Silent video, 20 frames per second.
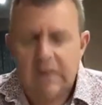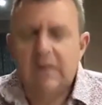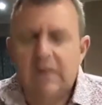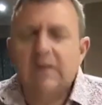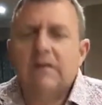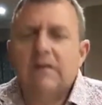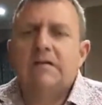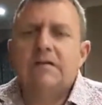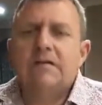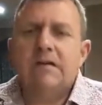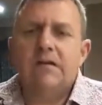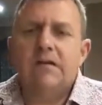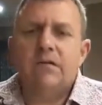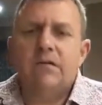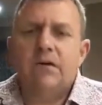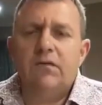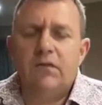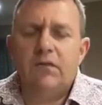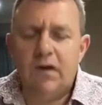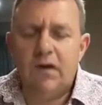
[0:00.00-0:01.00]
You see,
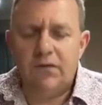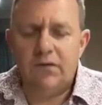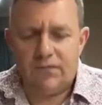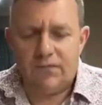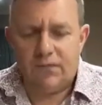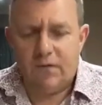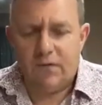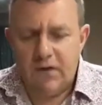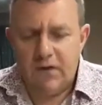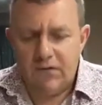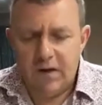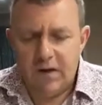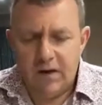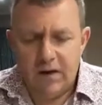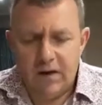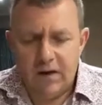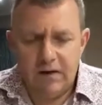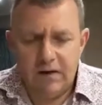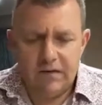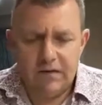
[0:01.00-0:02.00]
if the
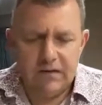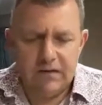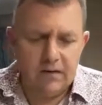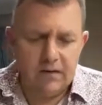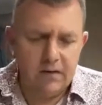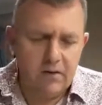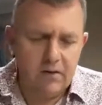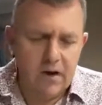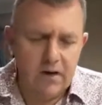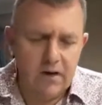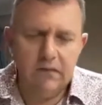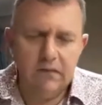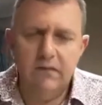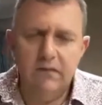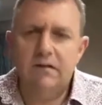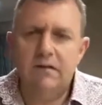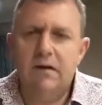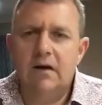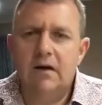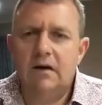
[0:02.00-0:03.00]
countries around New
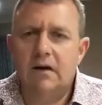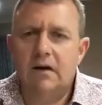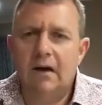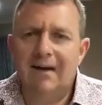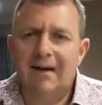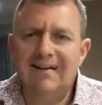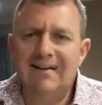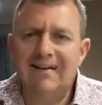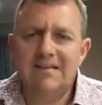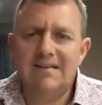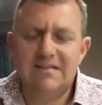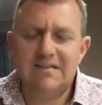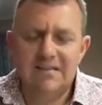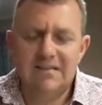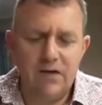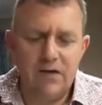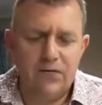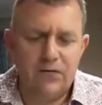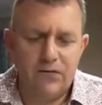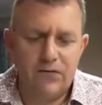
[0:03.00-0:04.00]
Zealand ain't
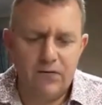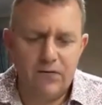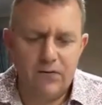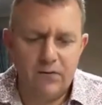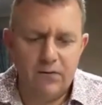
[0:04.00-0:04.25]
safe,